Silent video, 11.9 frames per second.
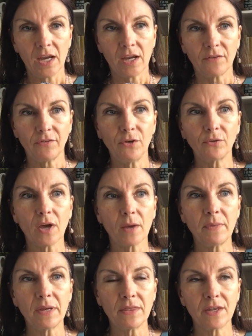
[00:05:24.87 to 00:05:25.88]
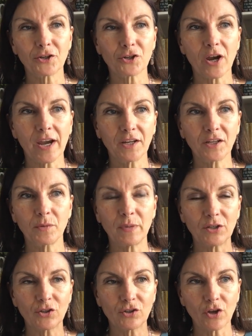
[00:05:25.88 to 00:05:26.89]
if you come in there trying to
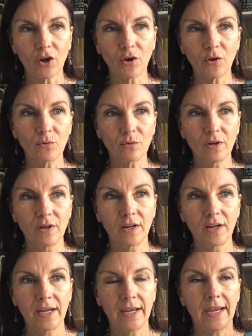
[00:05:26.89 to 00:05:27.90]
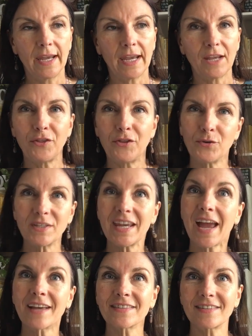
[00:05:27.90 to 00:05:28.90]
be so
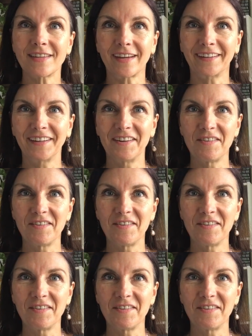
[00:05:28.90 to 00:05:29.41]
enthusiastic